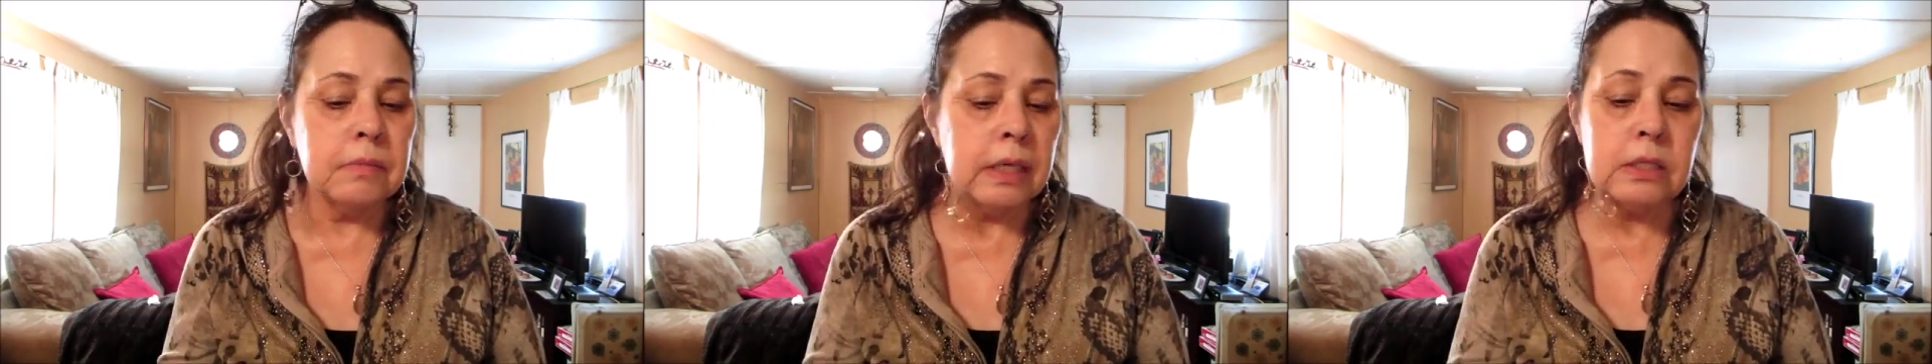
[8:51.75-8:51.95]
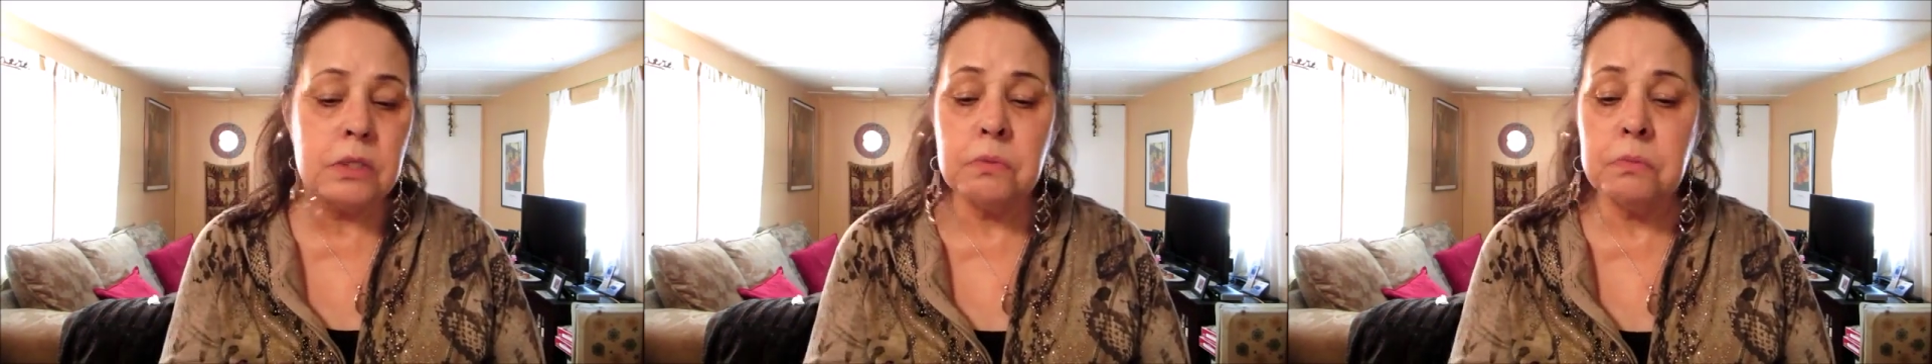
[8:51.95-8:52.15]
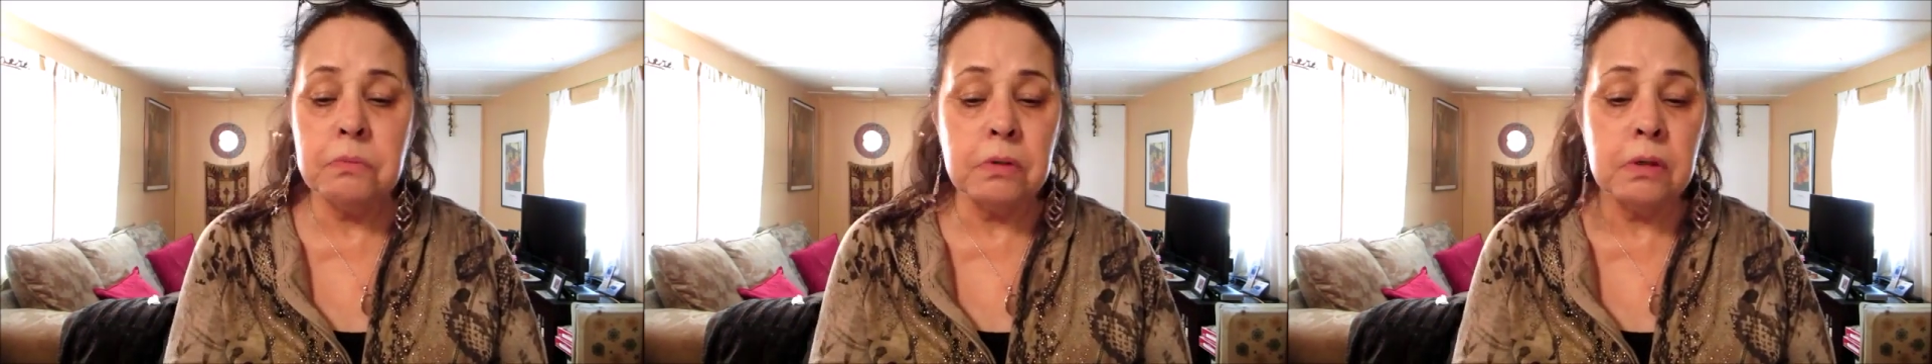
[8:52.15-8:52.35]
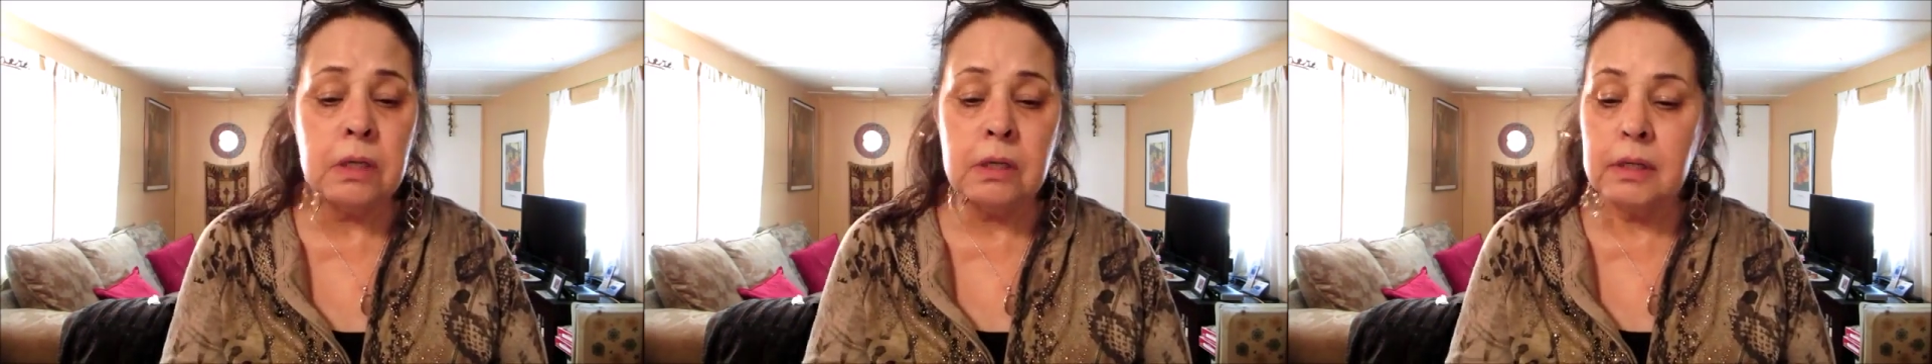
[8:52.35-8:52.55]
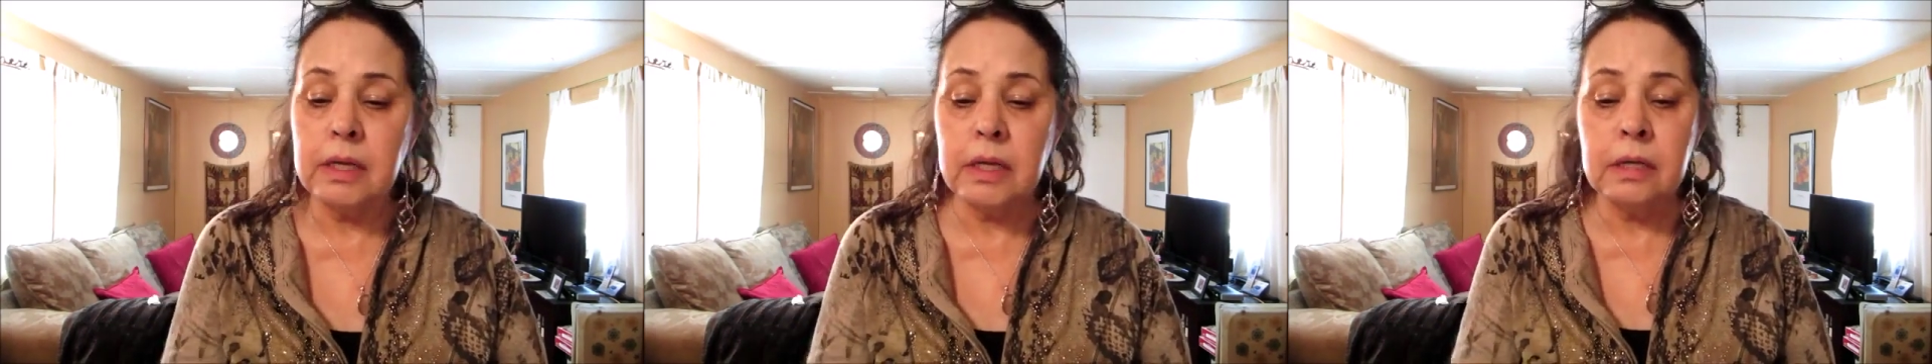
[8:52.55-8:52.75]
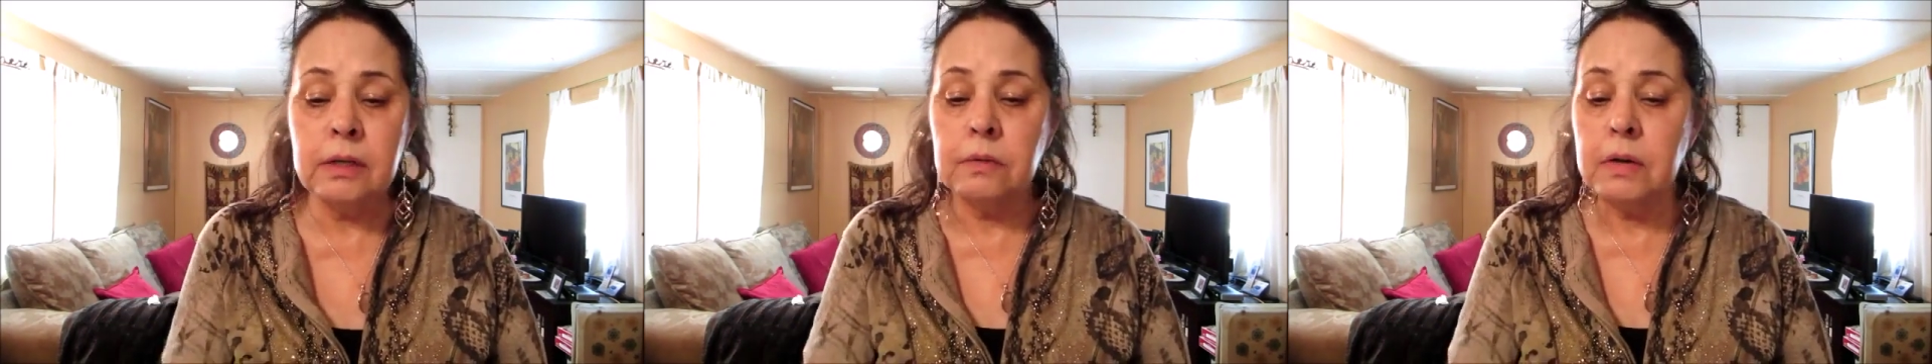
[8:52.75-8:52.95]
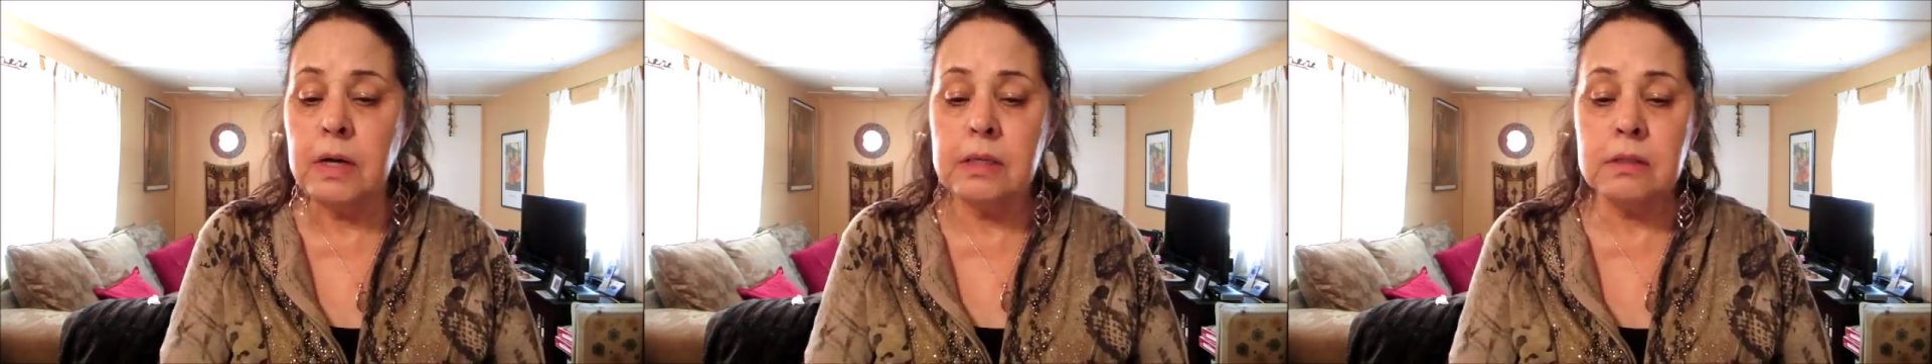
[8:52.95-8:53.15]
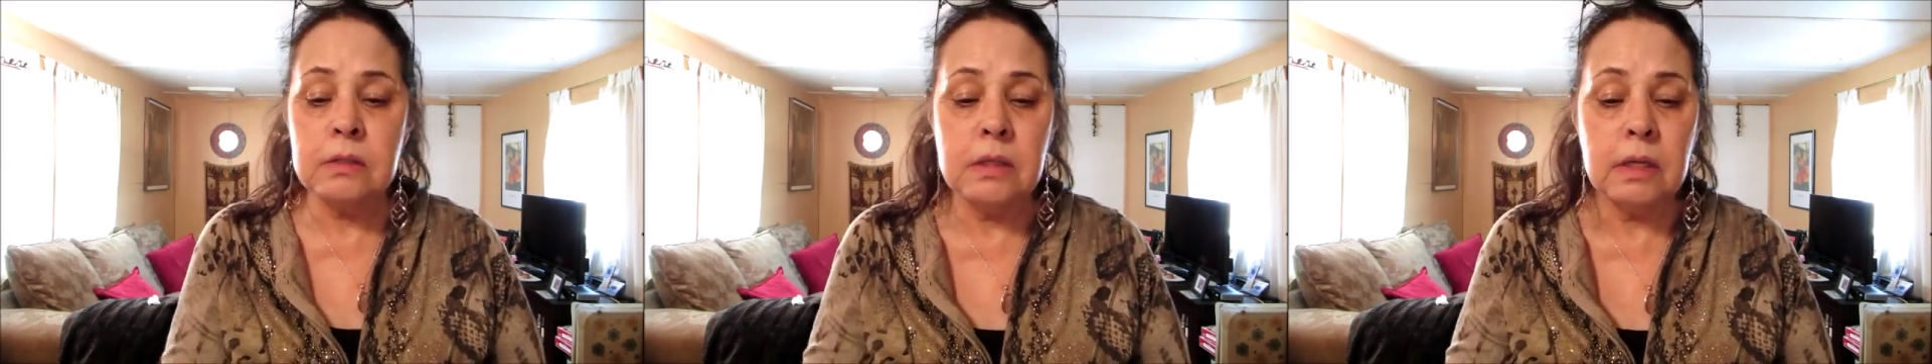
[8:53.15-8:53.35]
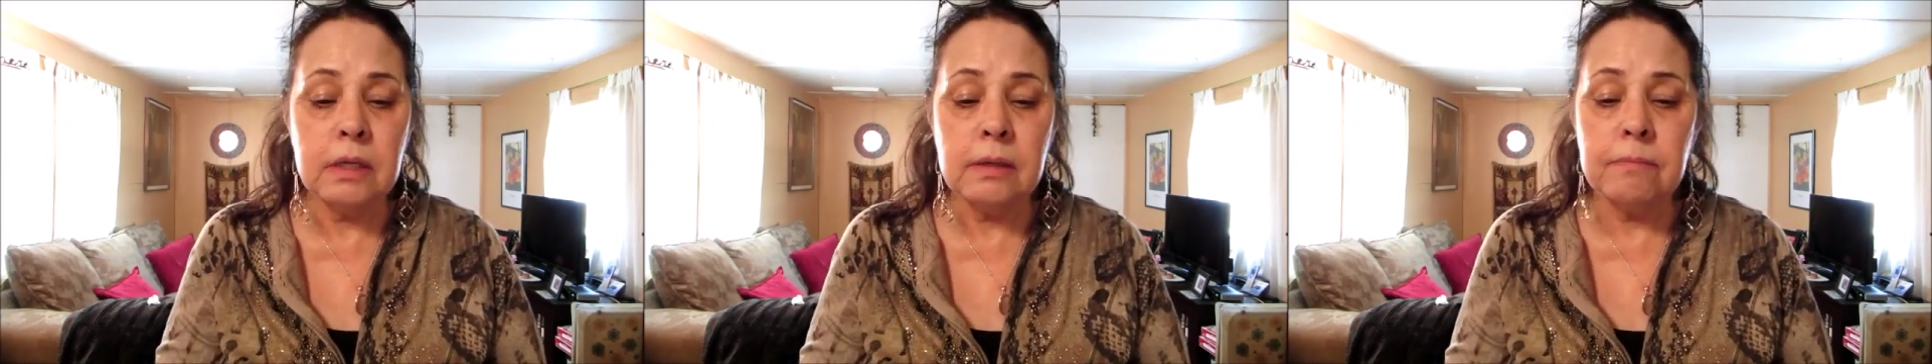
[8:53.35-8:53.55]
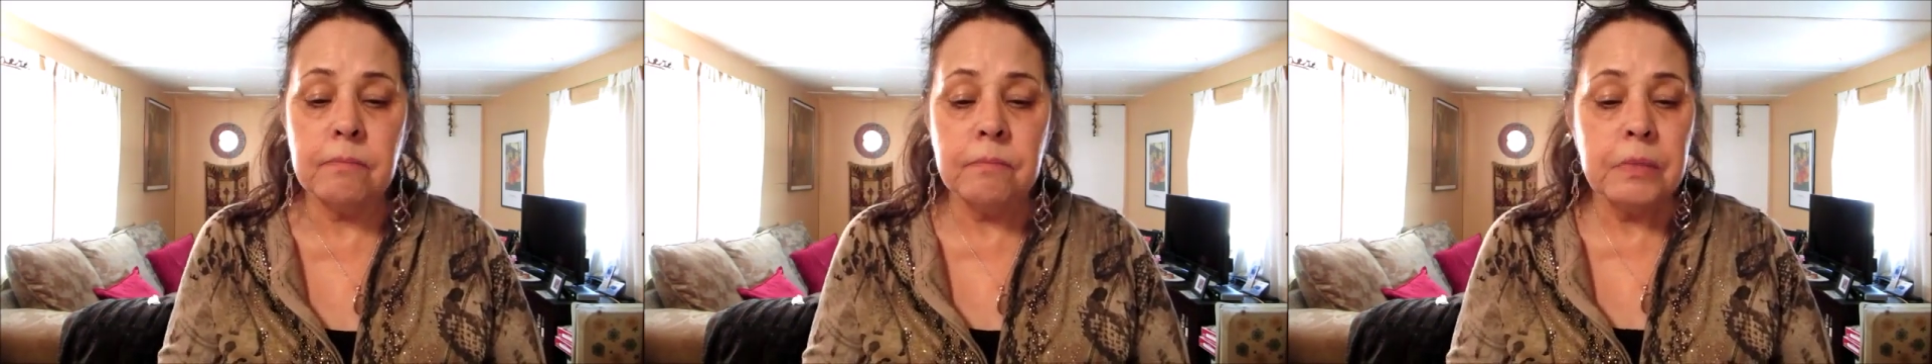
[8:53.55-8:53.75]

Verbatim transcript: It's really interesting.